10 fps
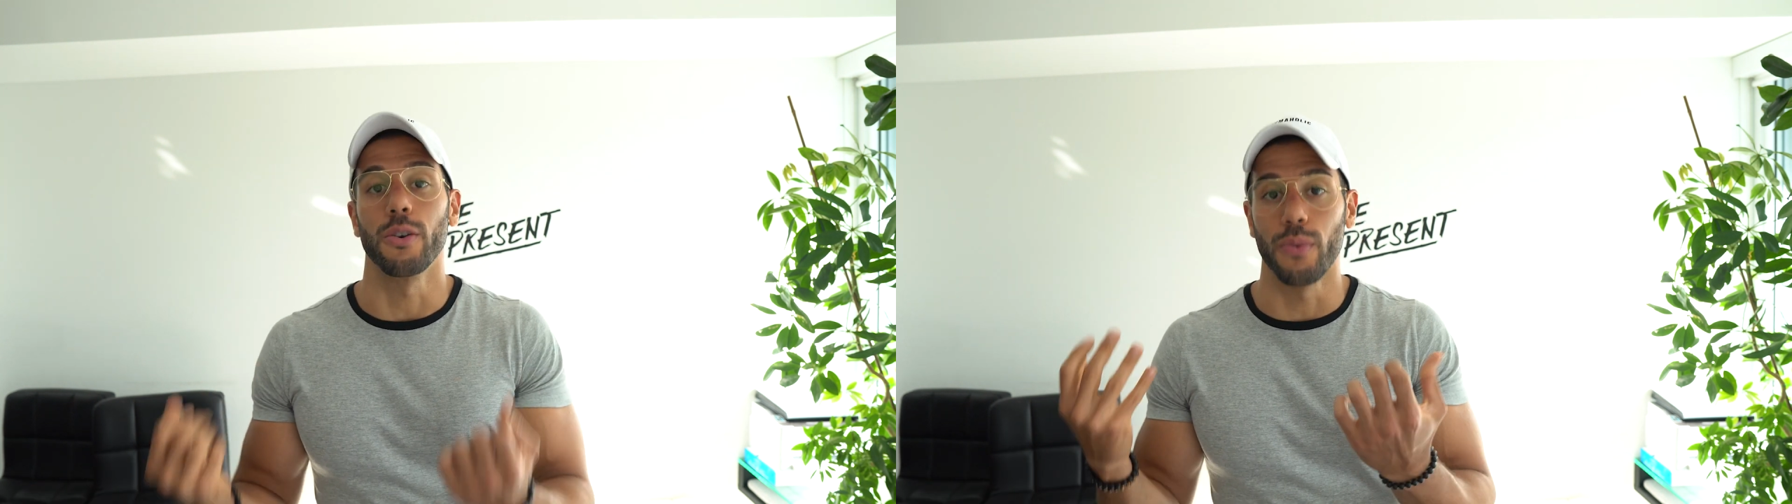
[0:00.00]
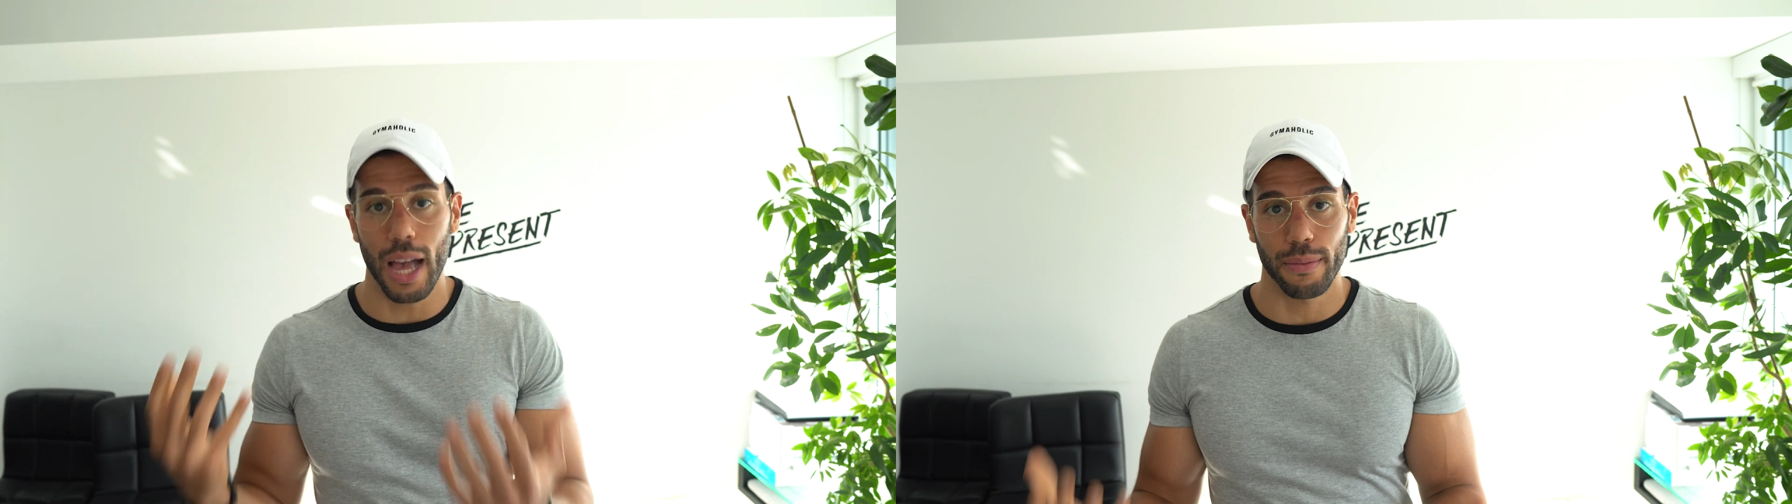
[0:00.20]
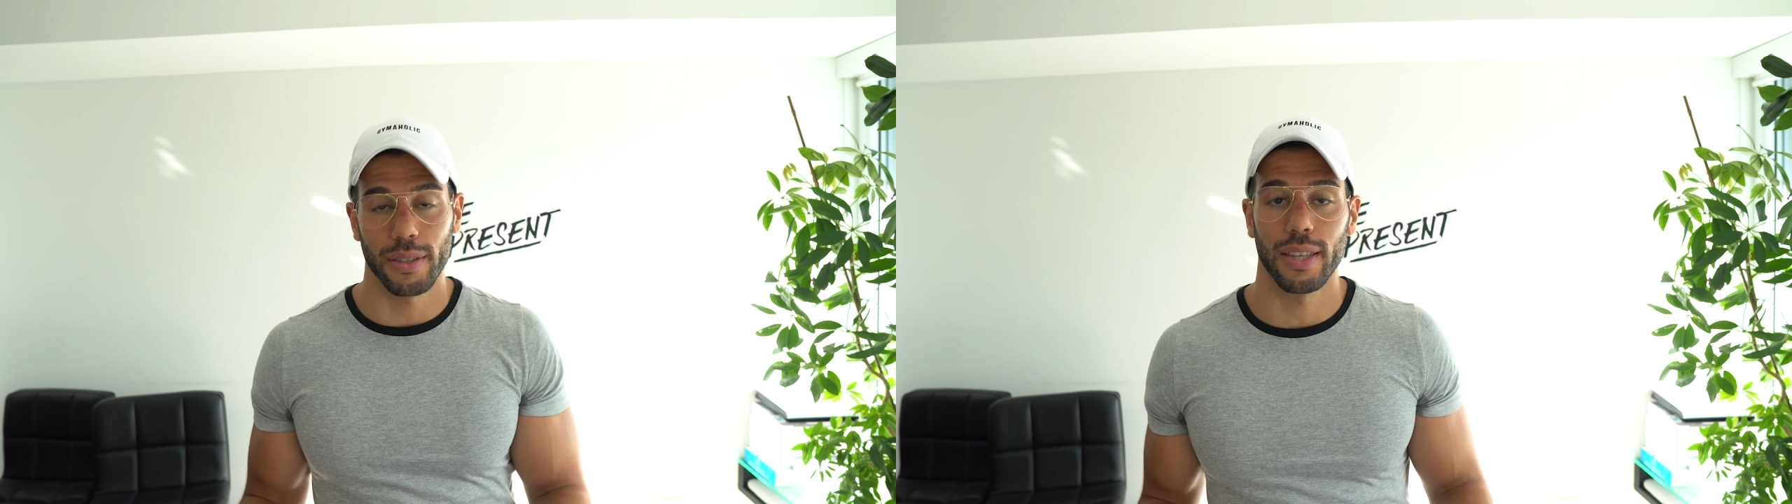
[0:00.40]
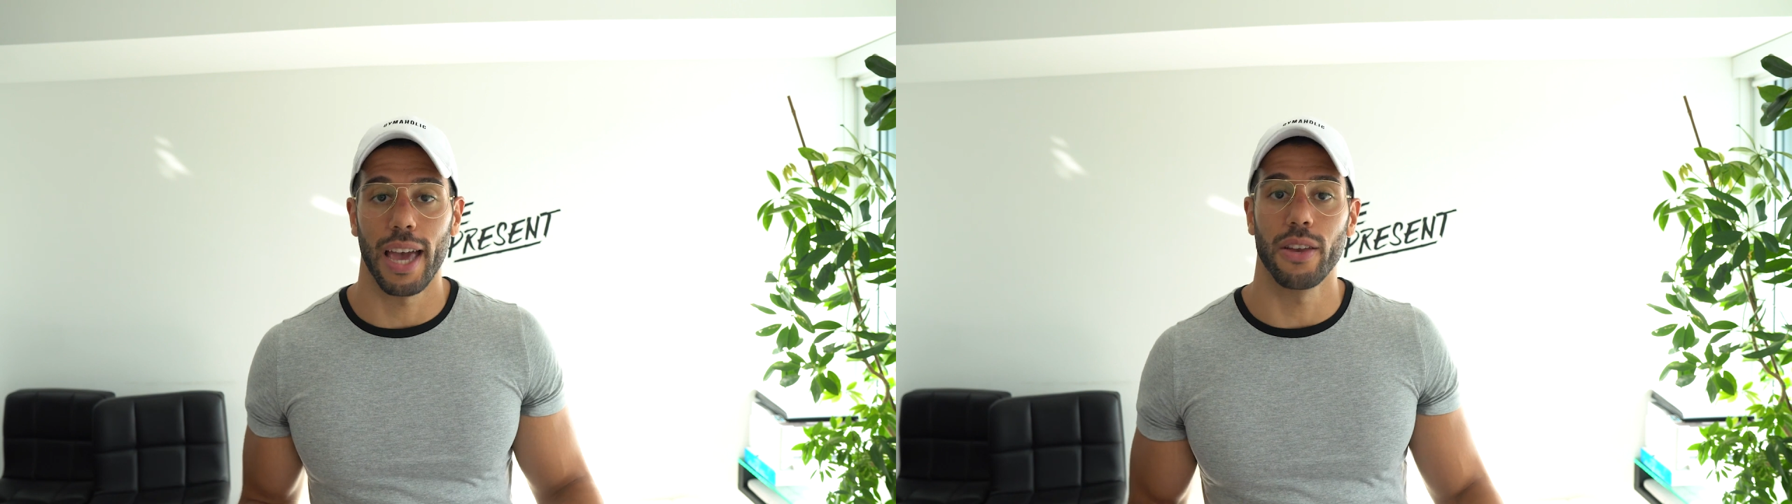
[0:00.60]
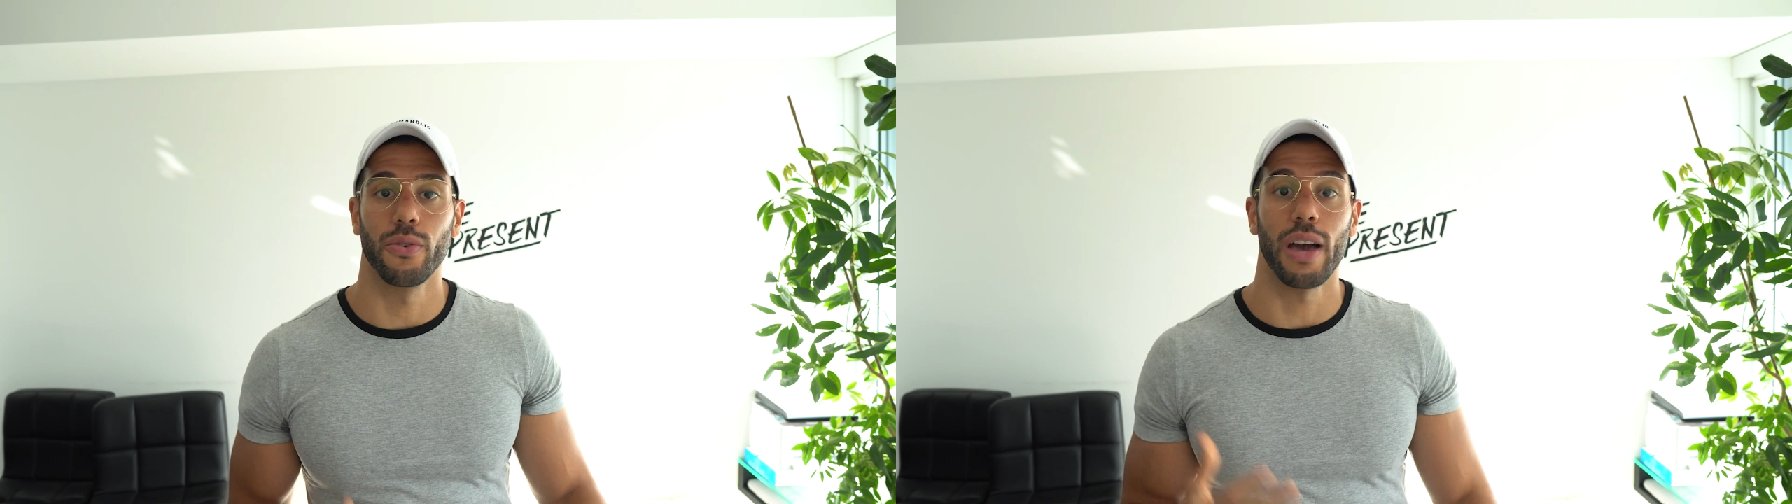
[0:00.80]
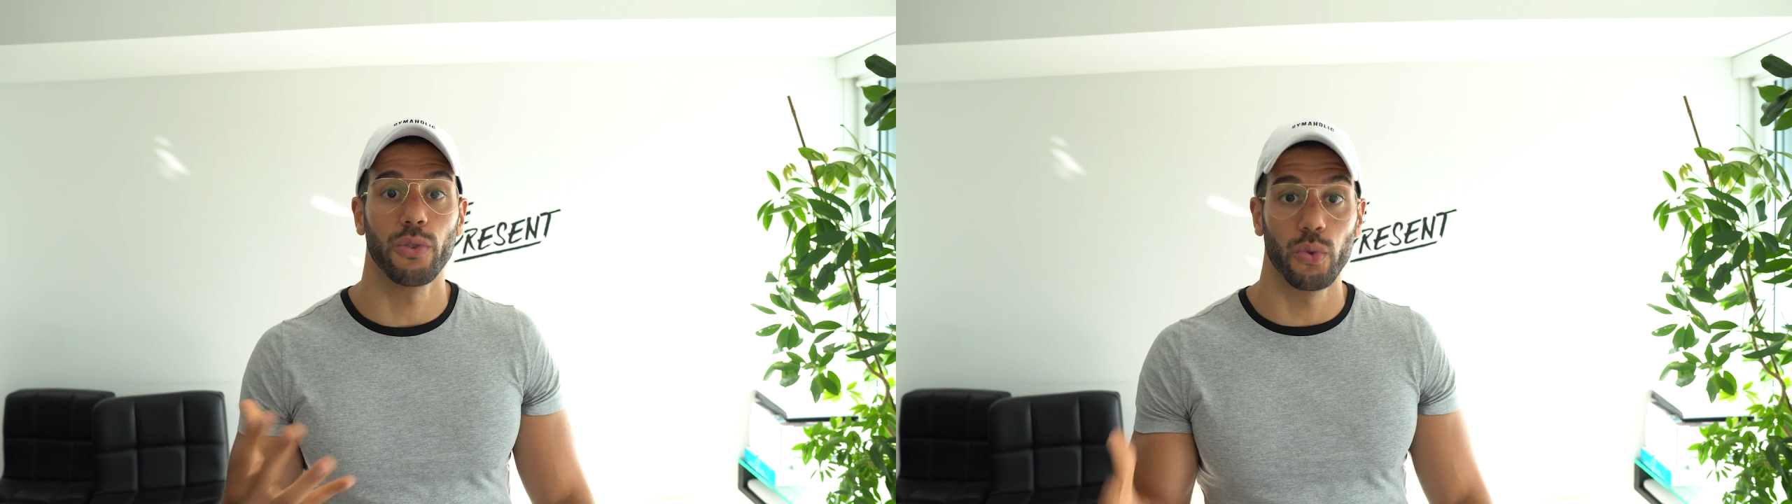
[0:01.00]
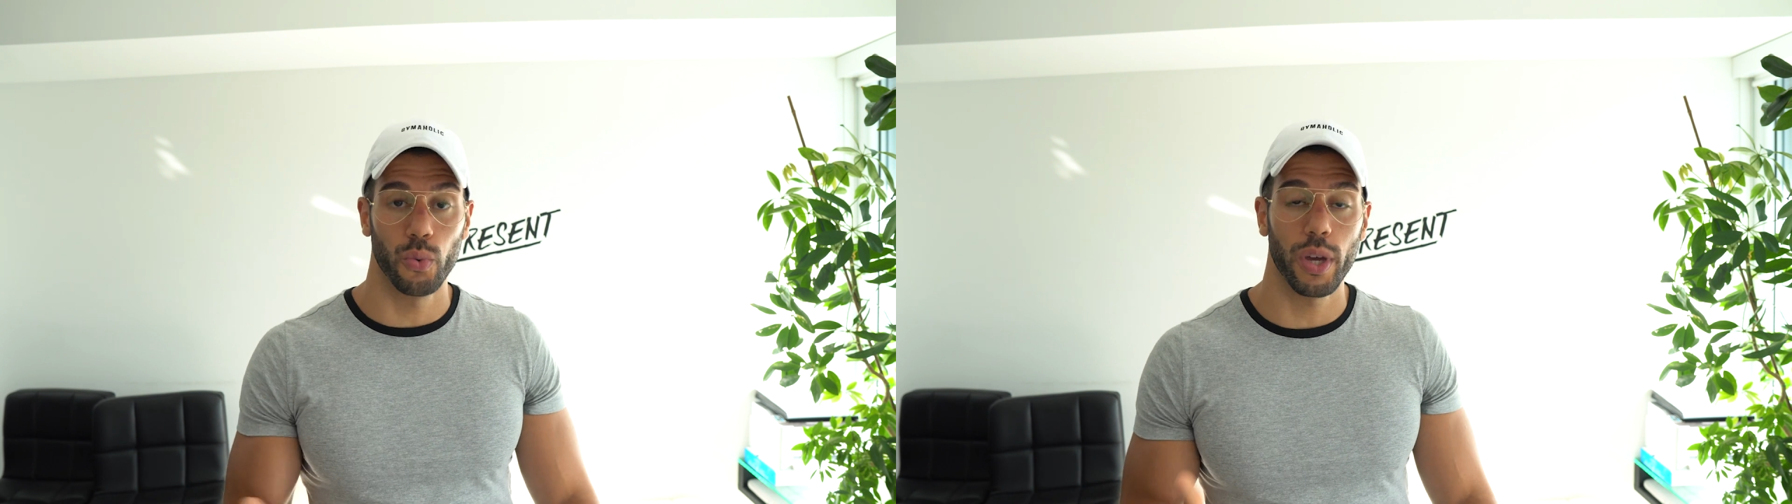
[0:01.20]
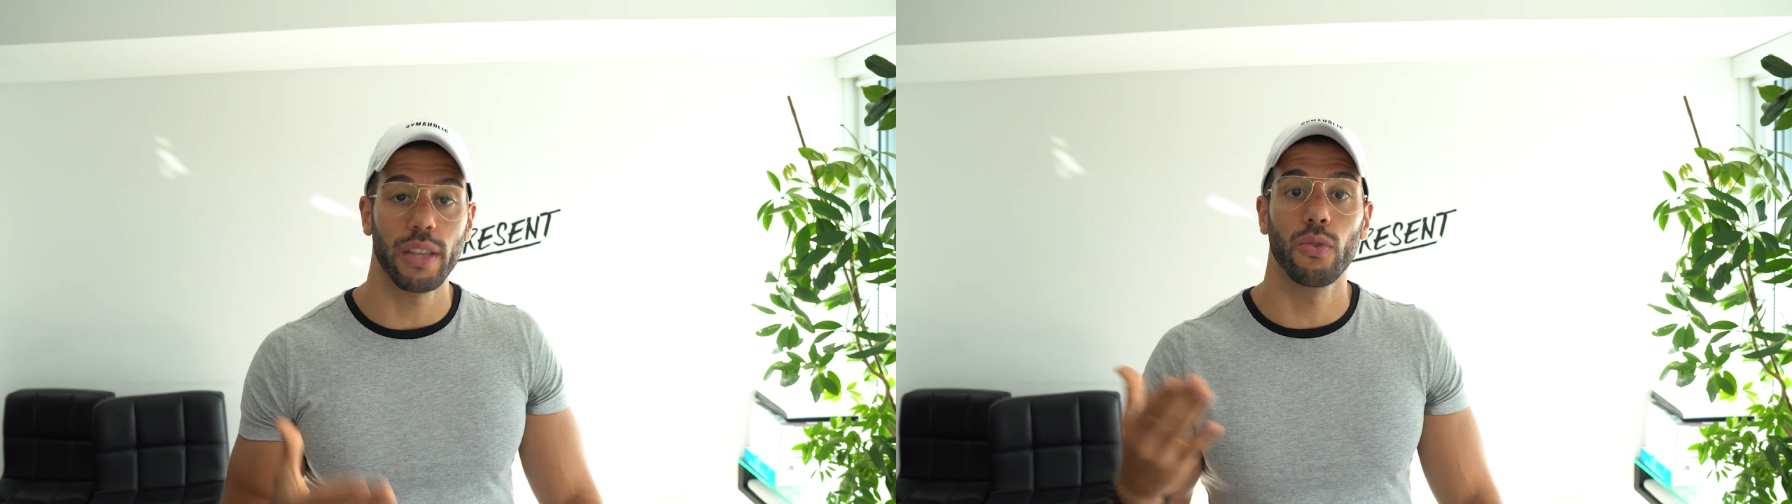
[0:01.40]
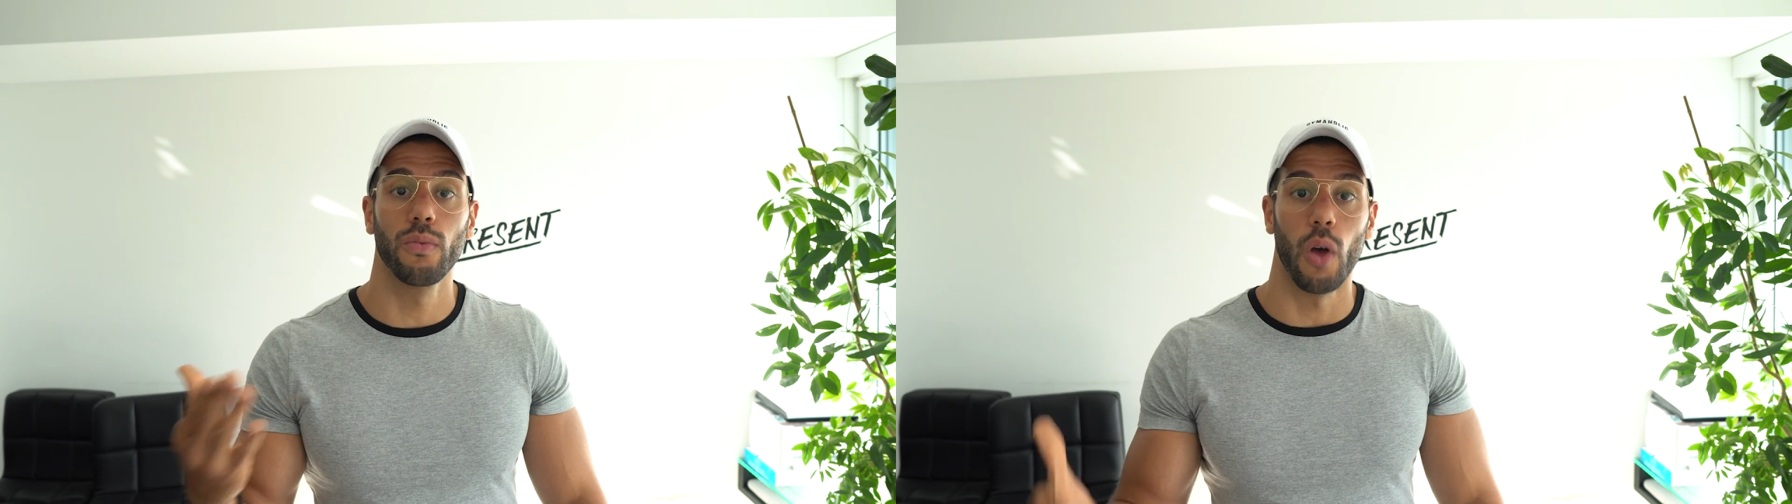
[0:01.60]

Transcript: reps and you have to do it